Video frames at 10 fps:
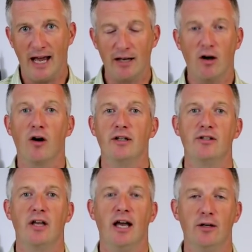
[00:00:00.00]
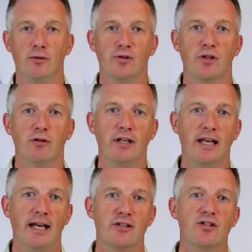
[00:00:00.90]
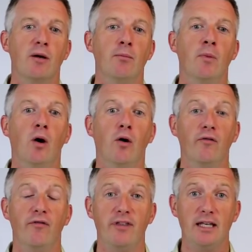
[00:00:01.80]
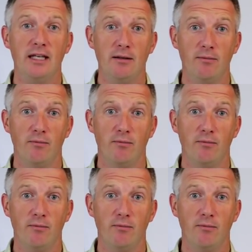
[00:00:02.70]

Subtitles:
at Hardy's and also looking at some of the